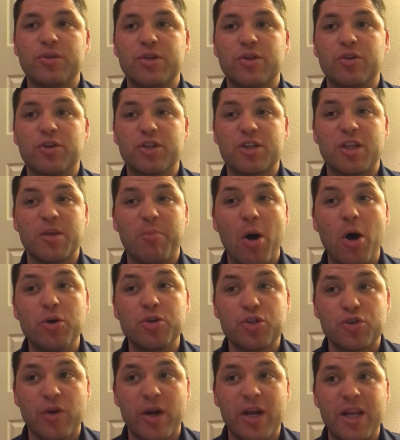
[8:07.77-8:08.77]
So there's the
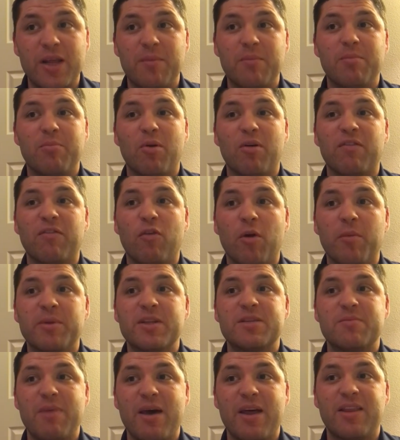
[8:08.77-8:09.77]
post-training
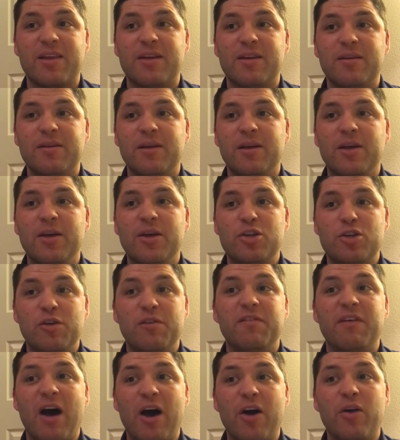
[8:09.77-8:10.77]
performance method
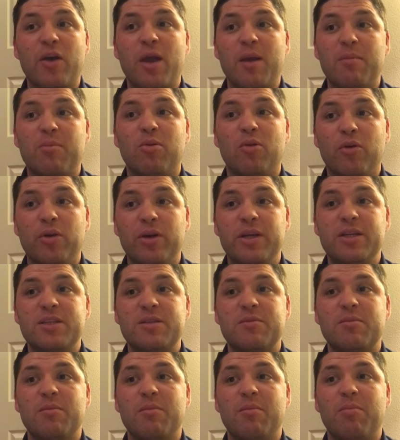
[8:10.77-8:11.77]
to evaluate
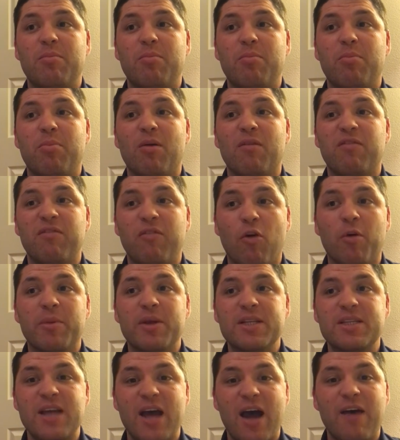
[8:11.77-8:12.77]
employees'
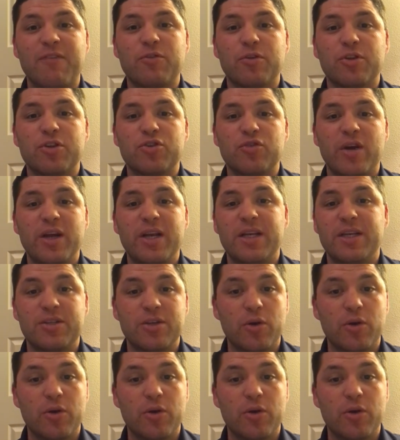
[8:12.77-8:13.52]
performance after the training.